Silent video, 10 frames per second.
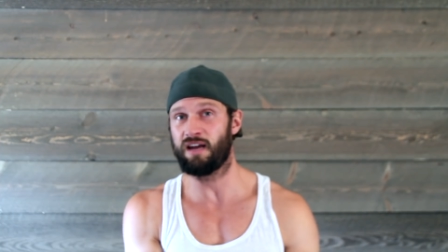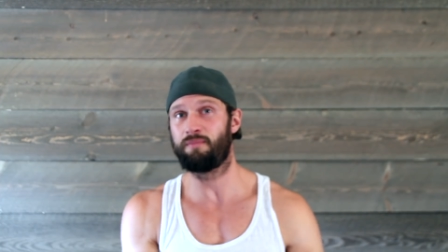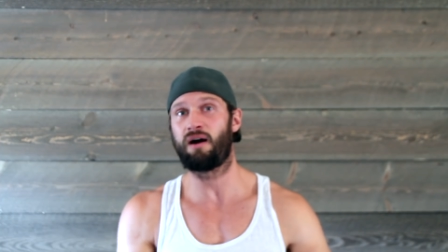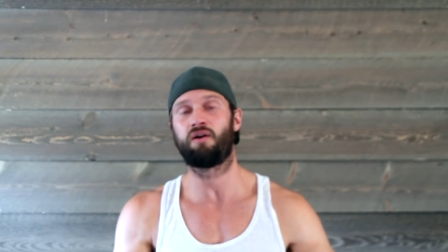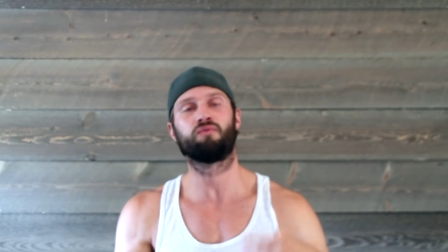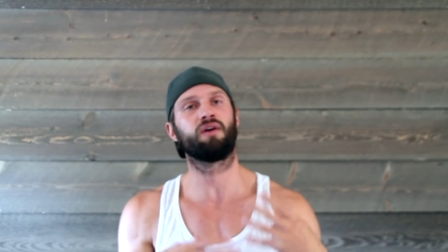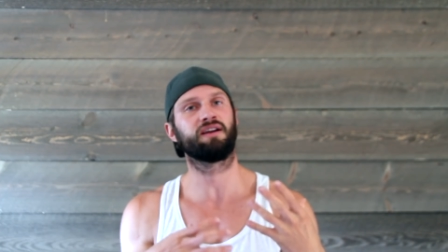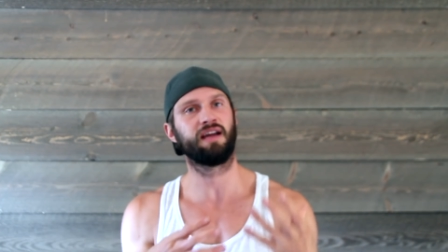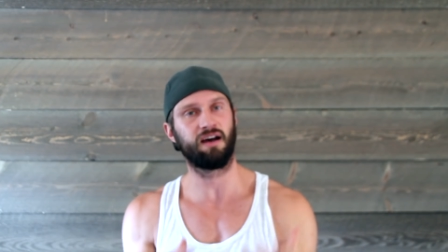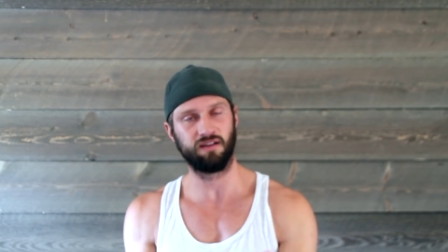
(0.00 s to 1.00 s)
about
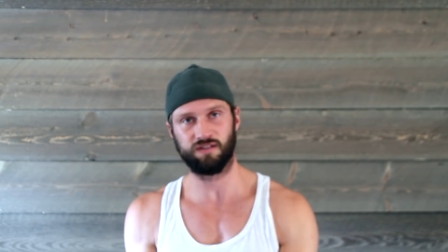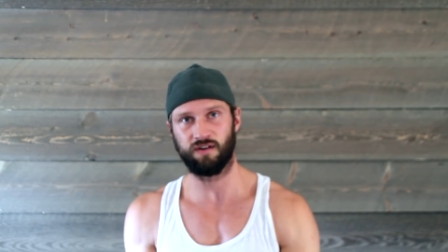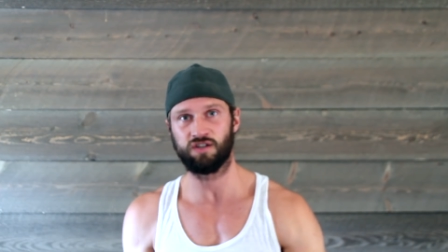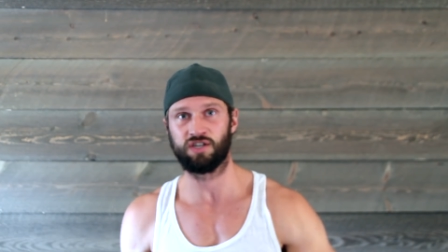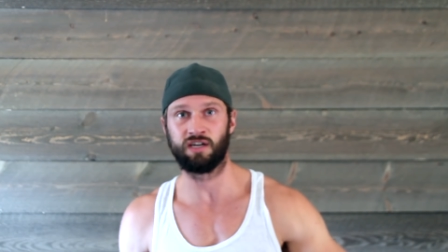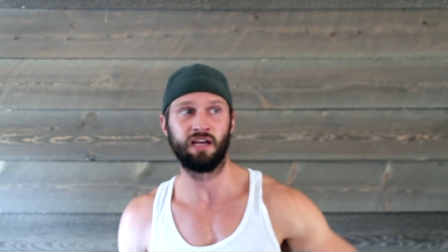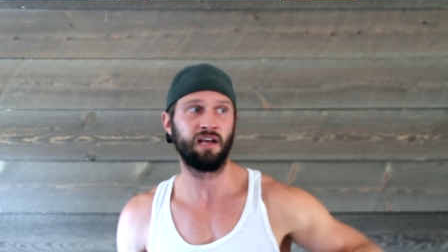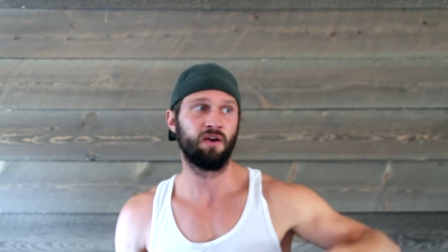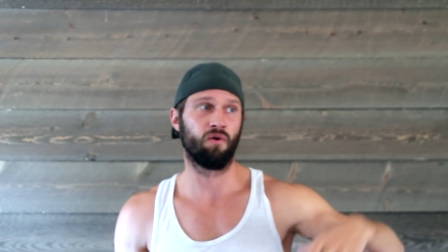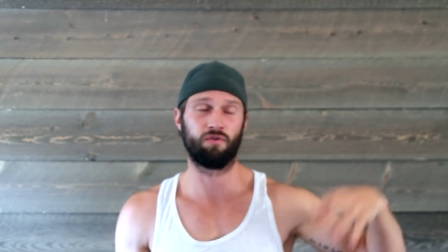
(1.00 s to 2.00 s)
erectile dysfunction
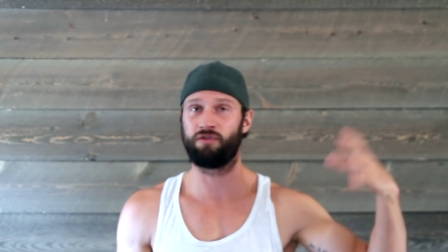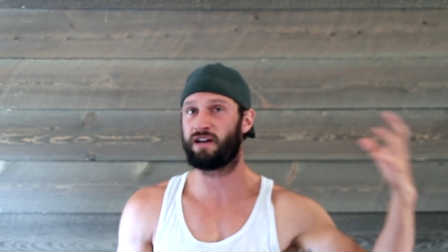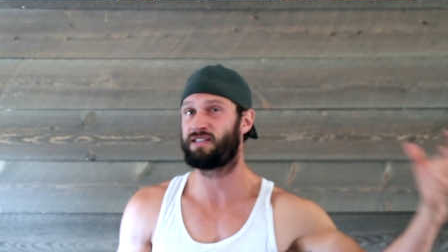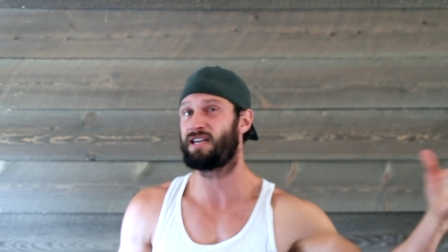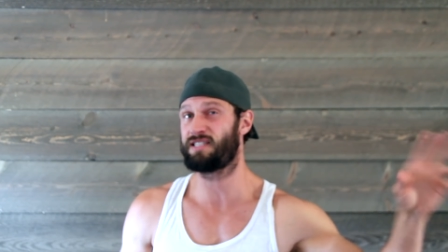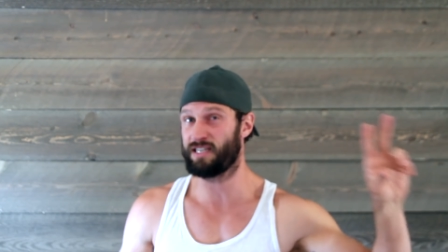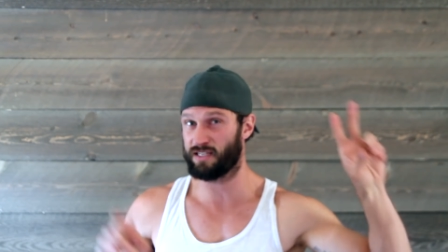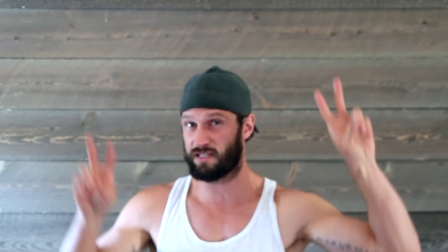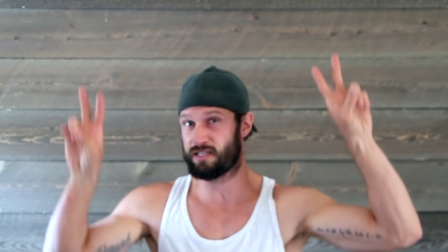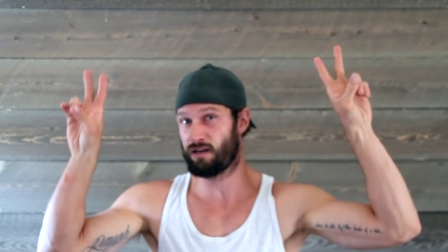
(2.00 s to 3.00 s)
or they're not testing
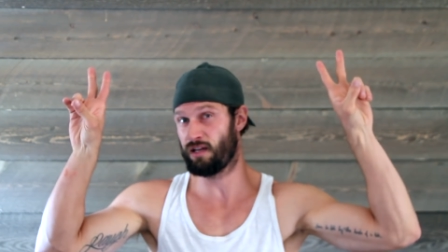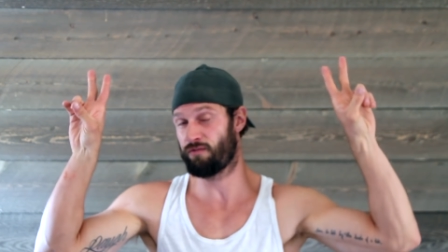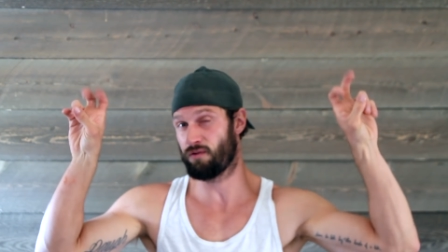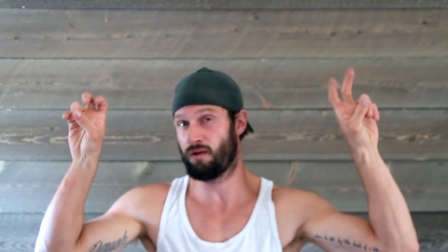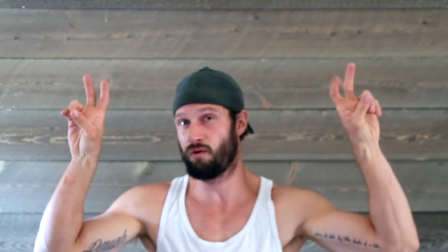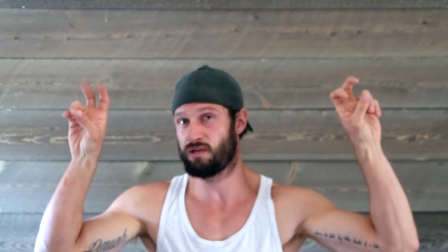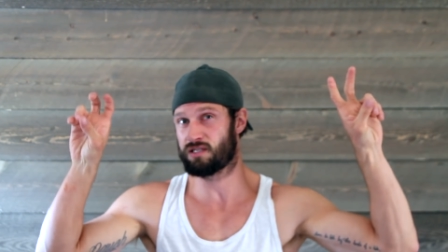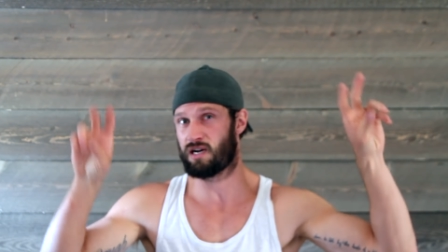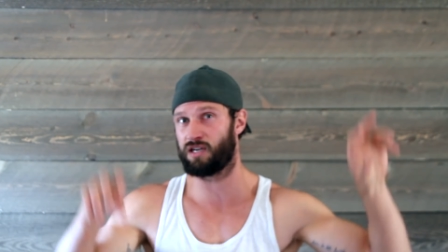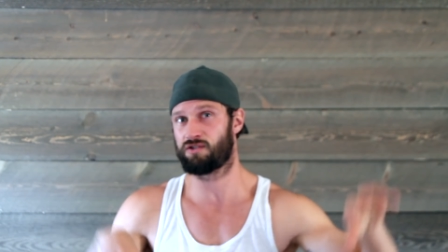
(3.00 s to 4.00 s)
necessarily for low
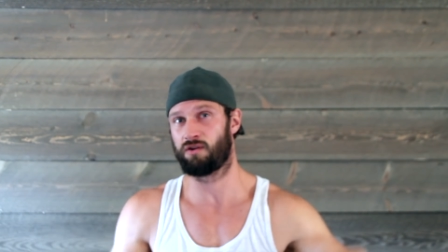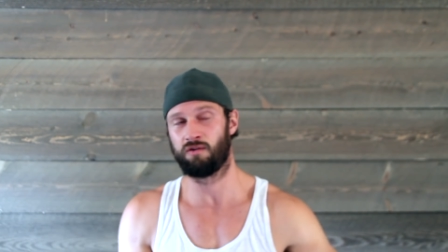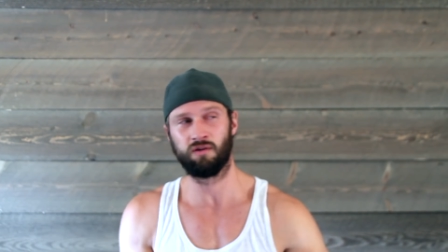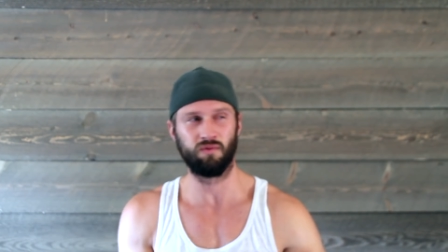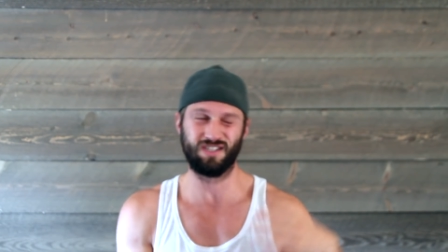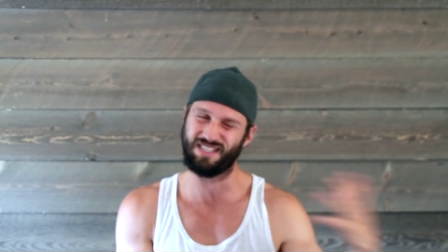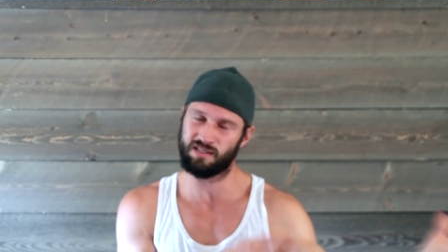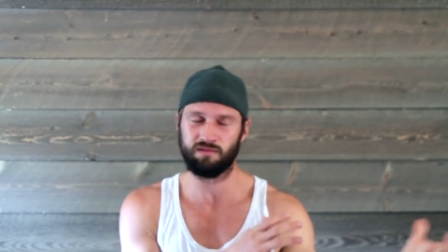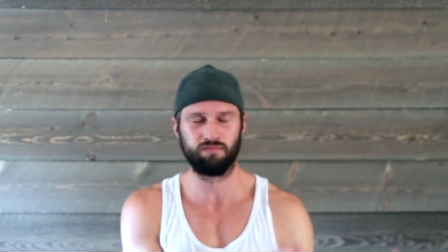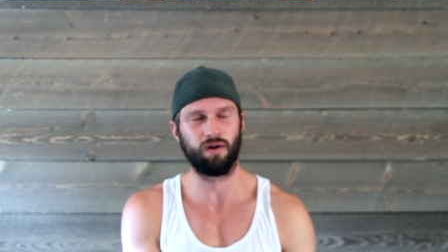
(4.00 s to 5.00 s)
testosterone, which
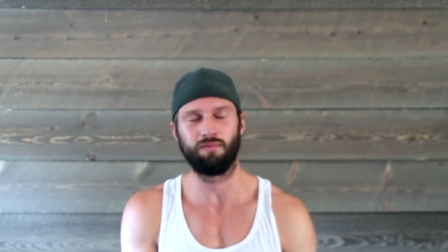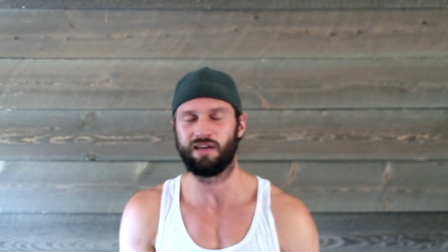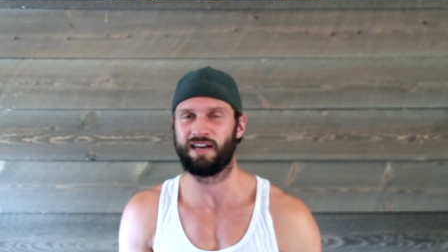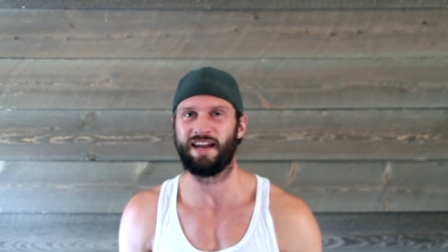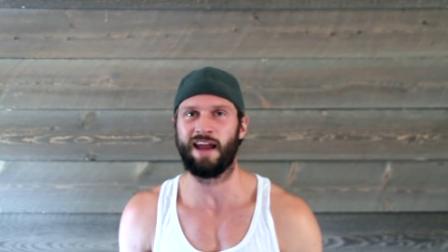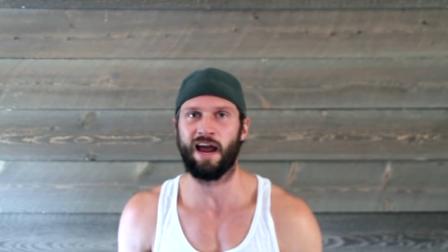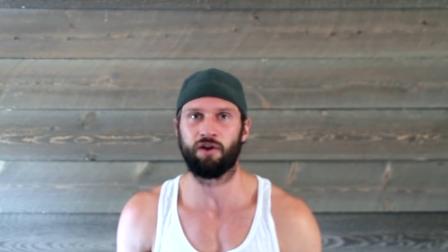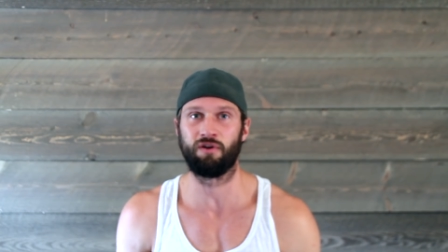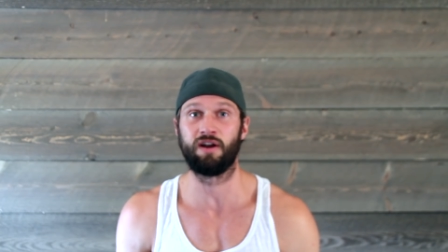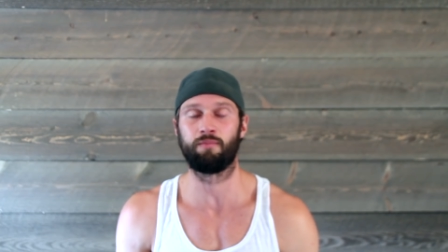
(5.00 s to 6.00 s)
is probably an
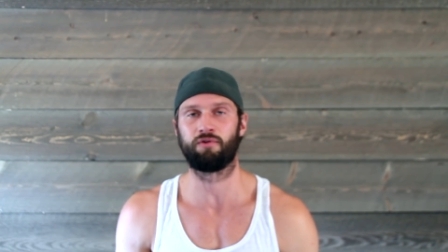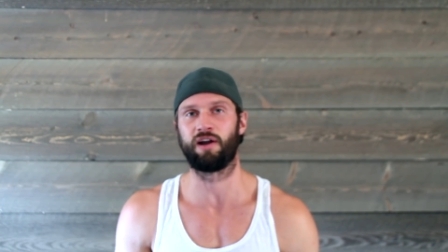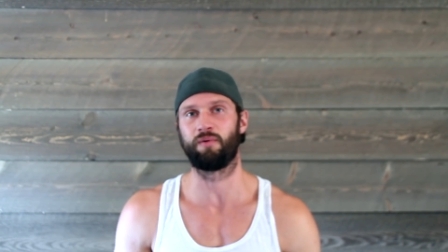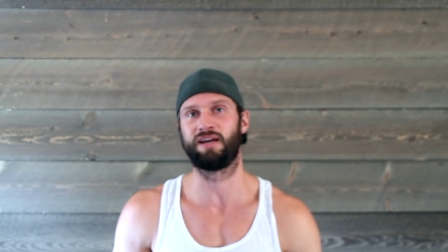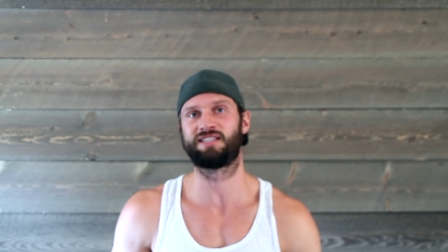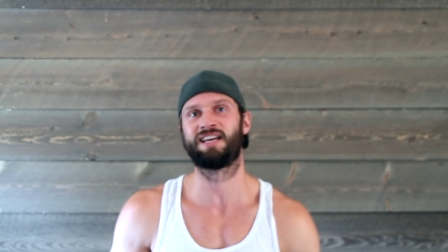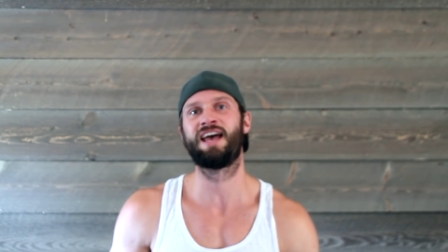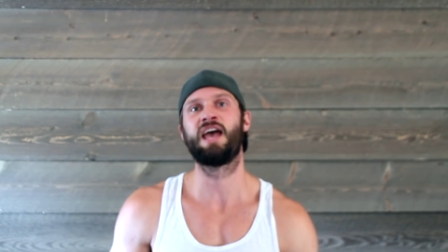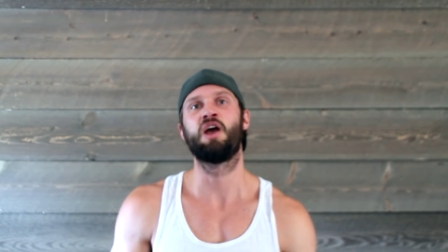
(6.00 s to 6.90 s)
inaccurate number, anyways,